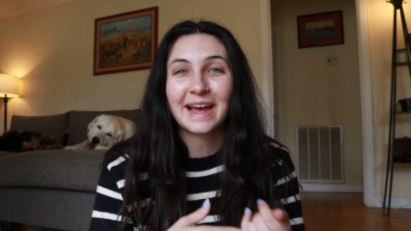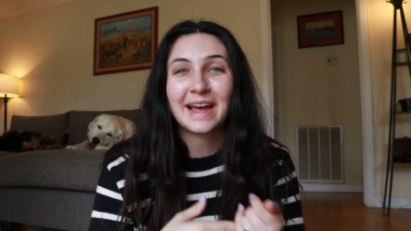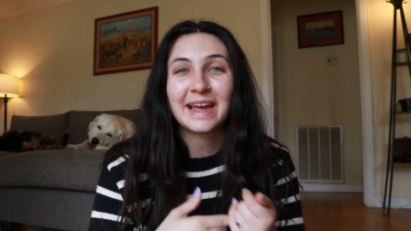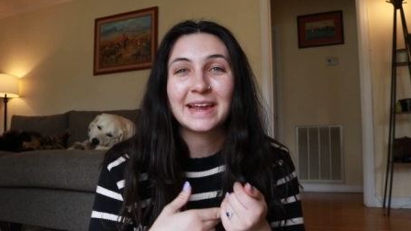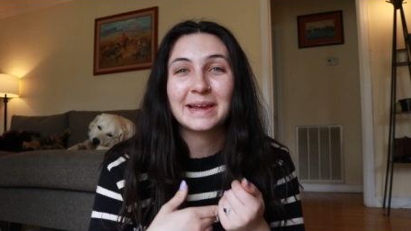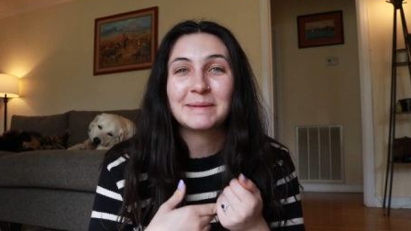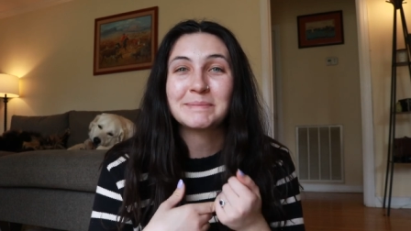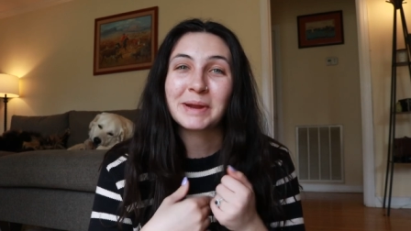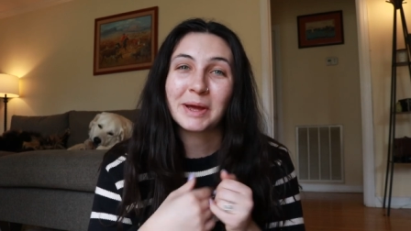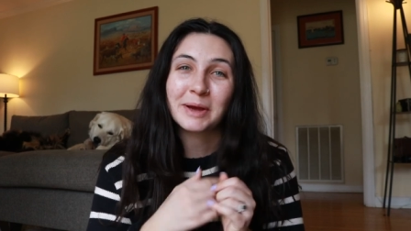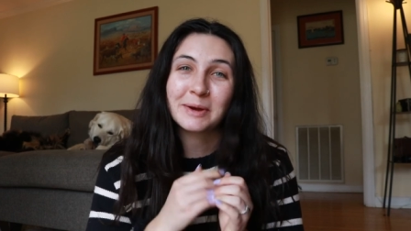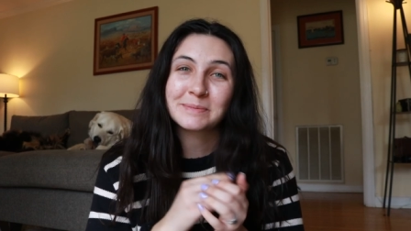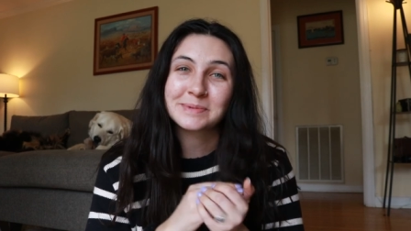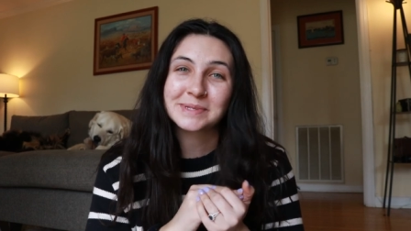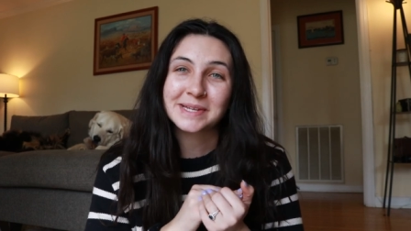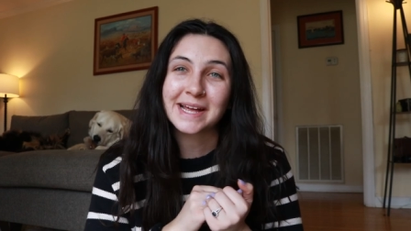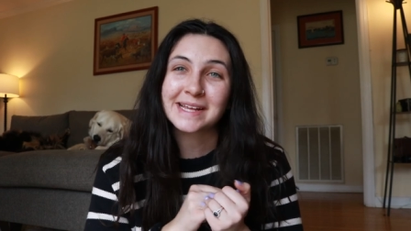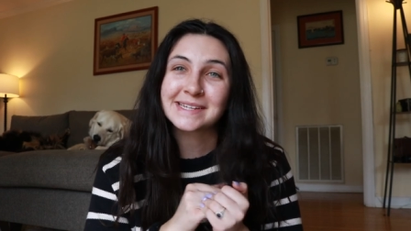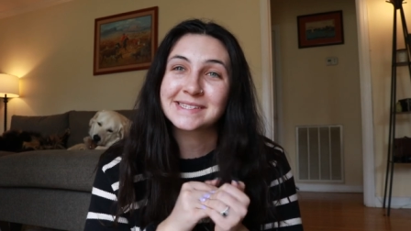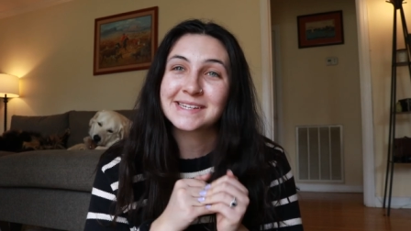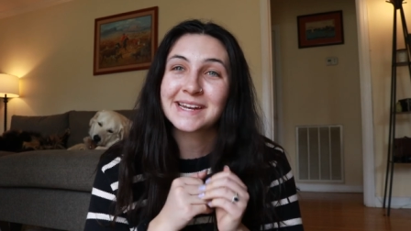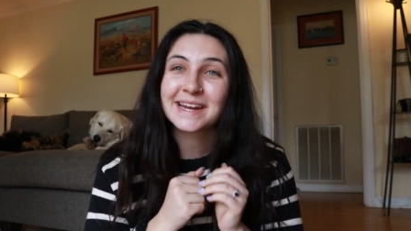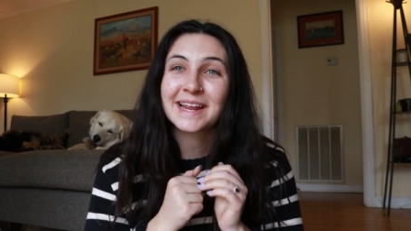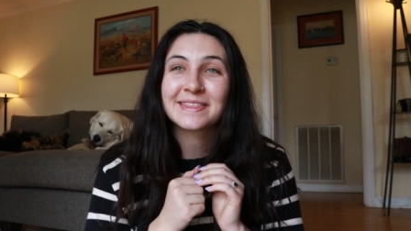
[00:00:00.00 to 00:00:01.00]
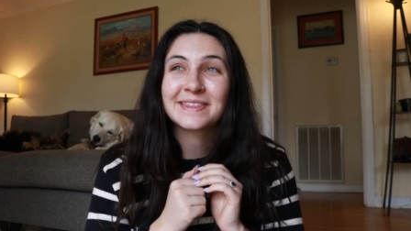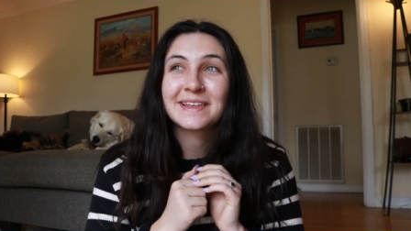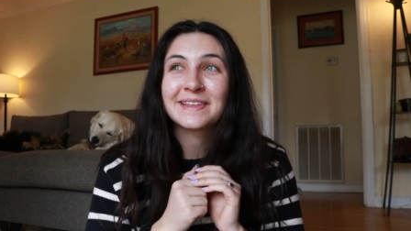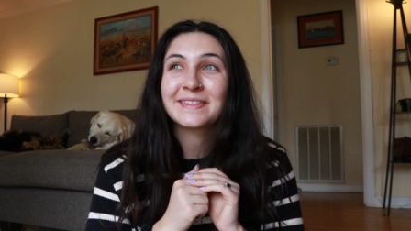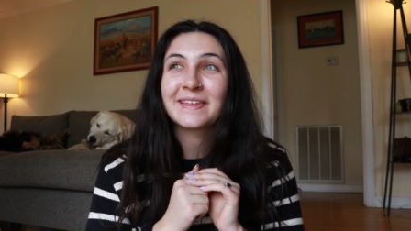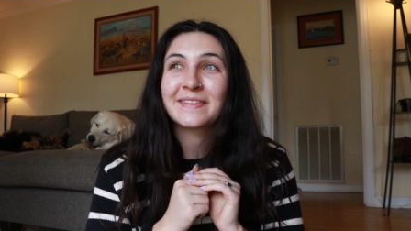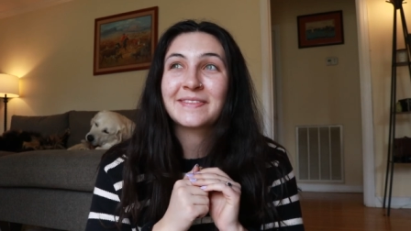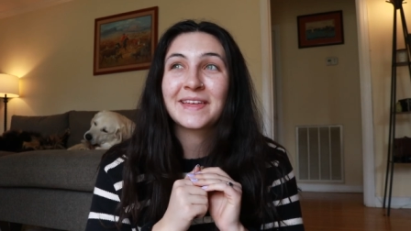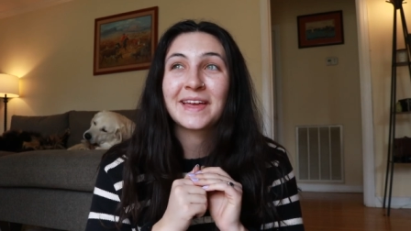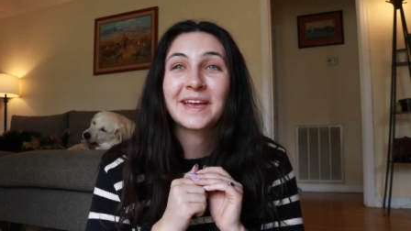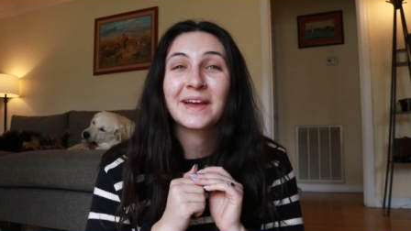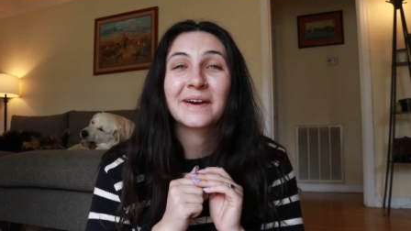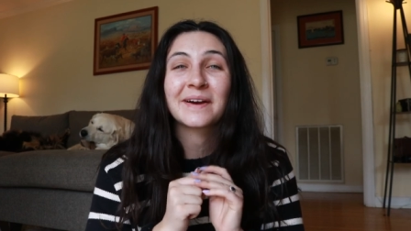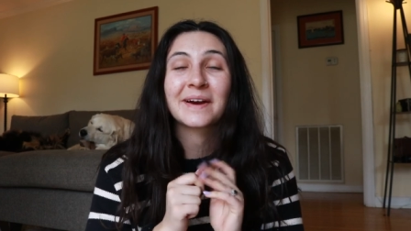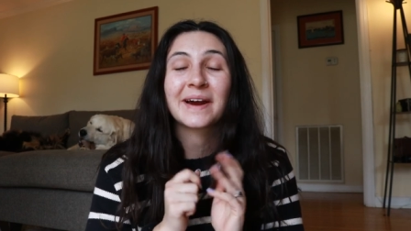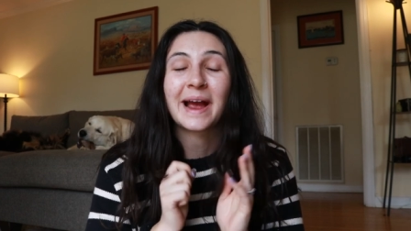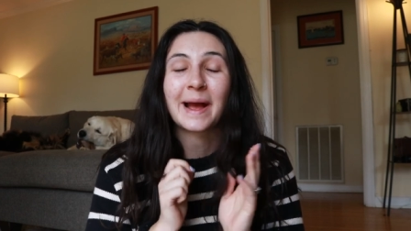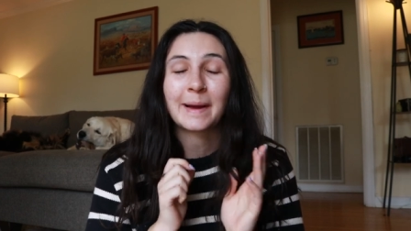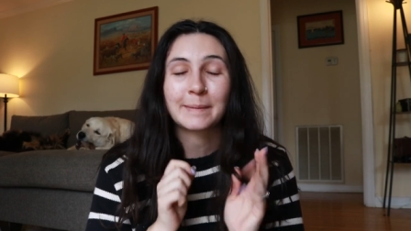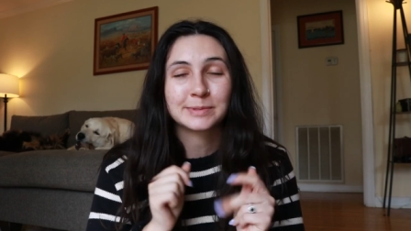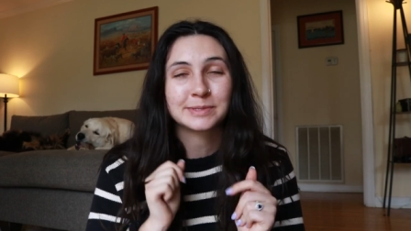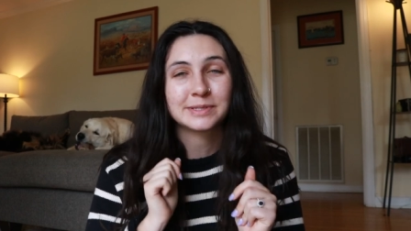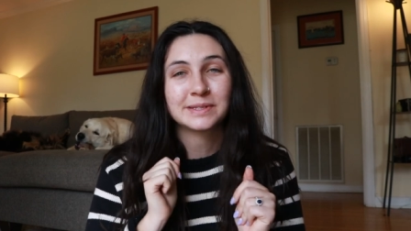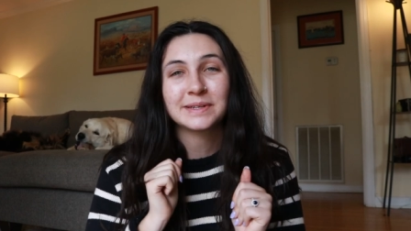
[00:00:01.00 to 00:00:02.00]
I am now obsessed and I think that they are
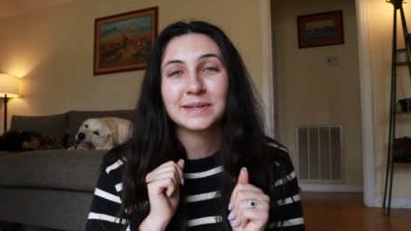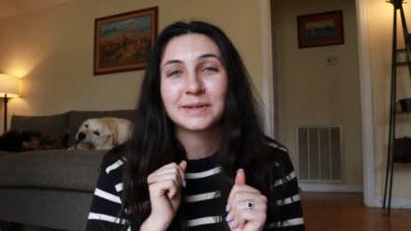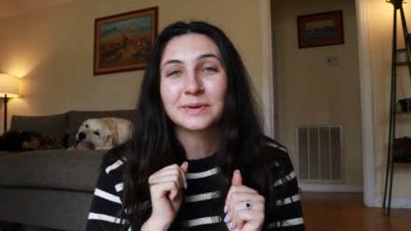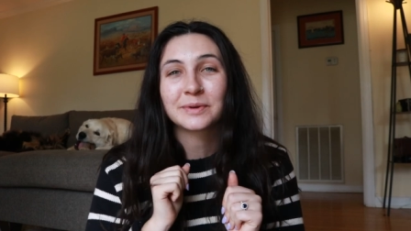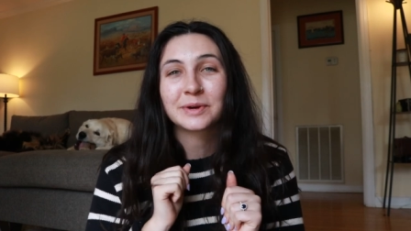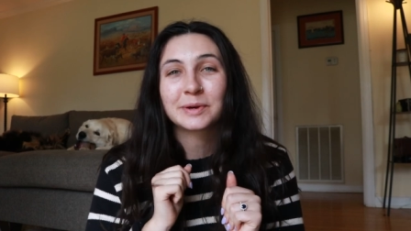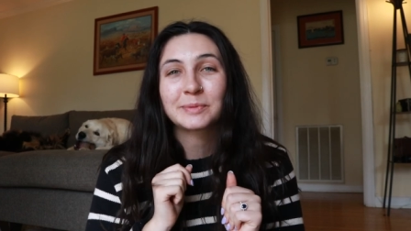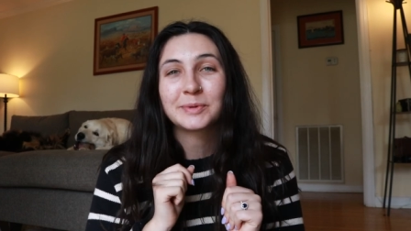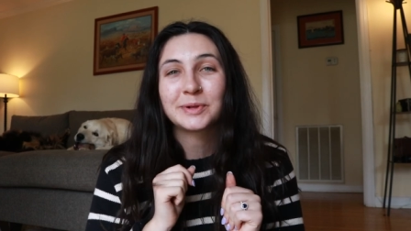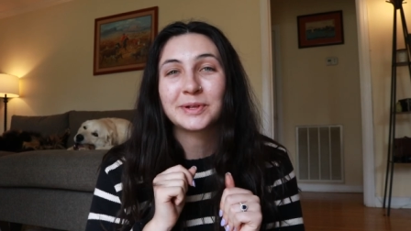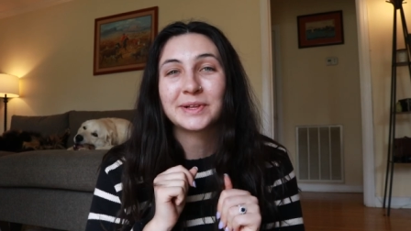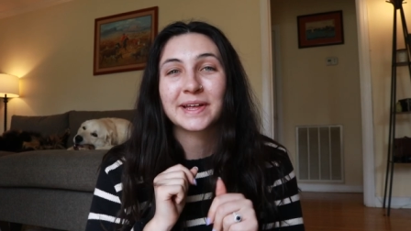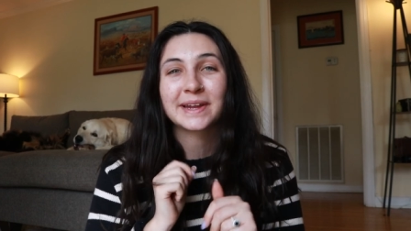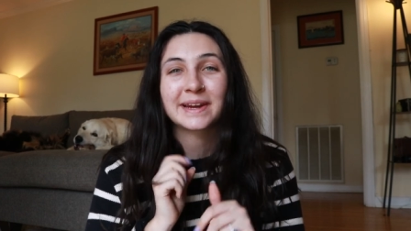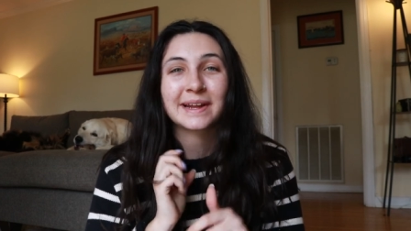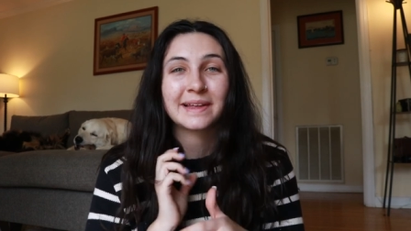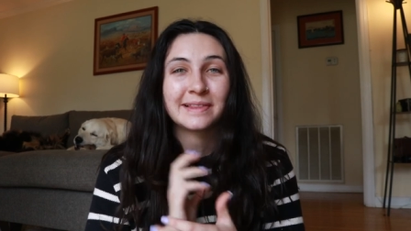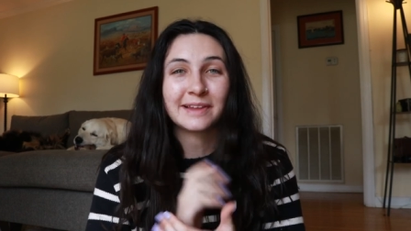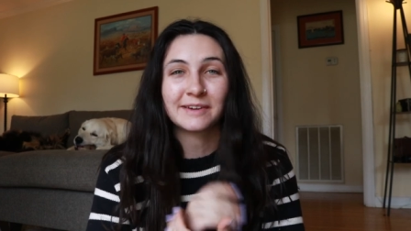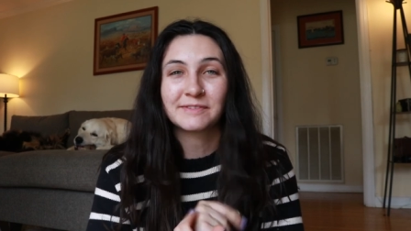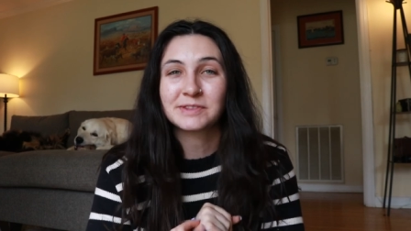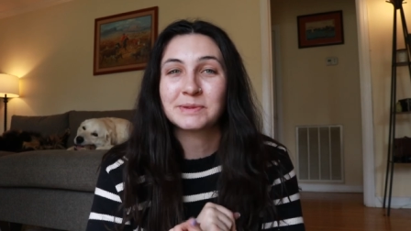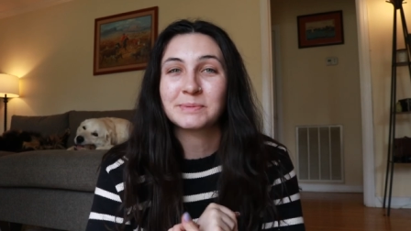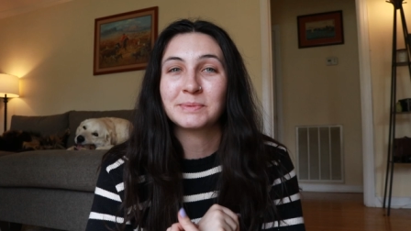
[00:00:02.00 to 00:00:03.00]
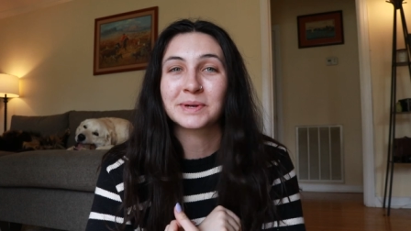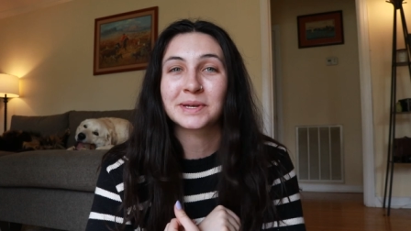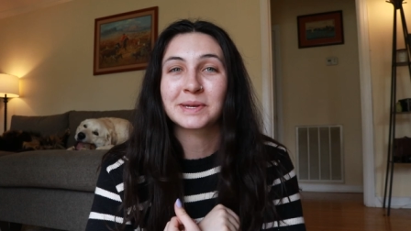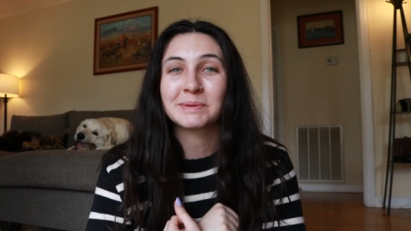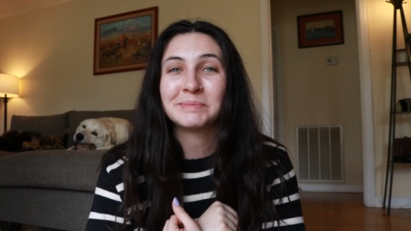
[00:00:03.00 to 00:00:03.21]
absolutely adorable and I love the book